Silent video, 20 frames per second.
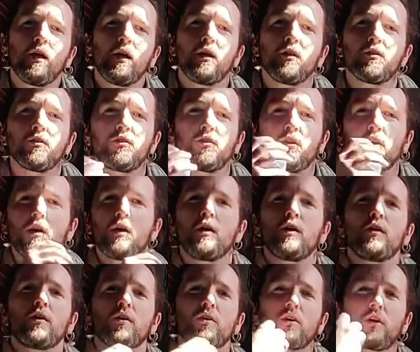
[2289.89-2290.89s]
and
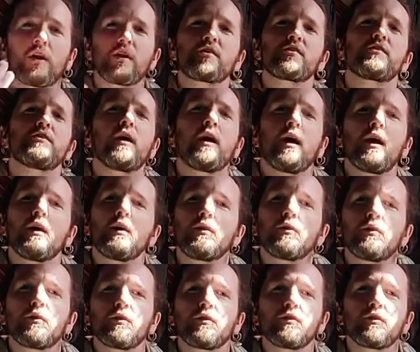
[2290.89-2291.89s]
Krishna,
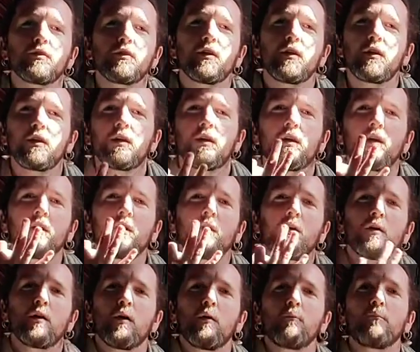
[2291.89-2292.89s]
who is the
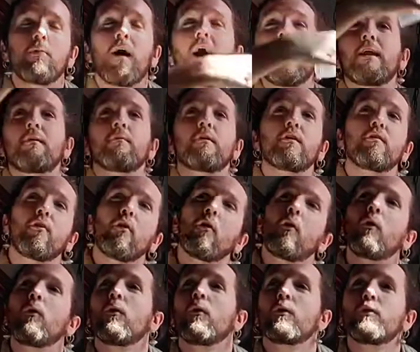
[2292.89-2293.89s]
embodiment of the
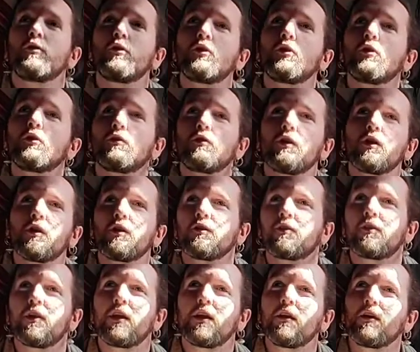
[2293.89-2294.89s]
whole universe,
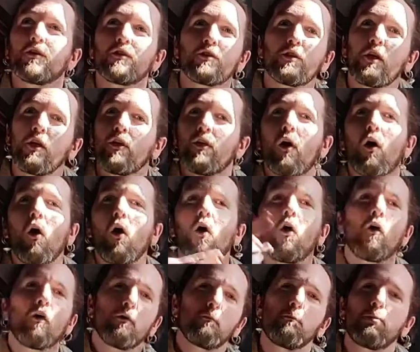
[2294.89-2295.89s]
that is
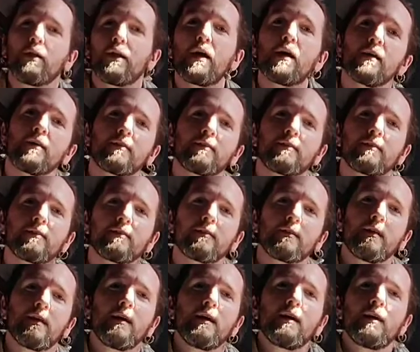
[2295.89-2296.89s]
all bliss.
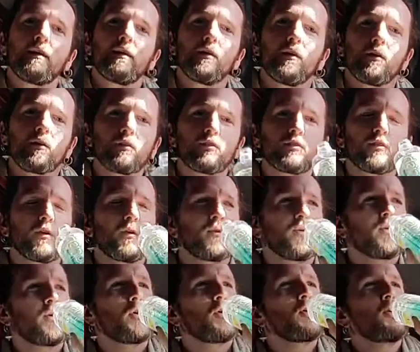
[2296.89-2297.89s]
You know,
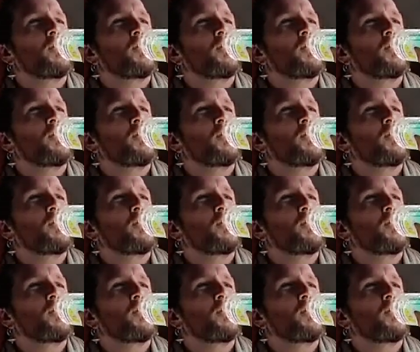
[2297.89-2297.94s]
so